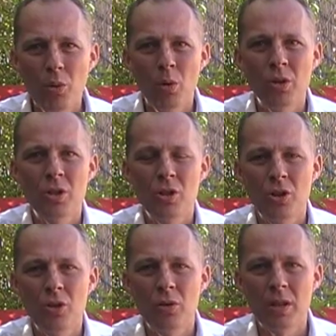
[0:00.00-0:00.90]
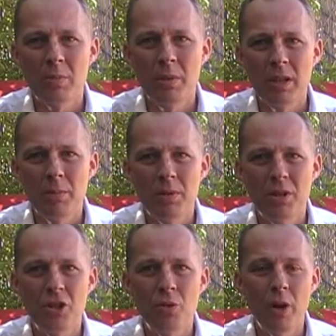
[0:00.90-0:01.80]
you want to do is be in a
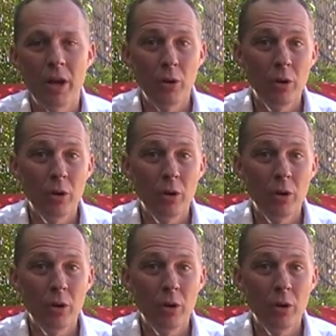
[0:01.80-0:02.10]
position where you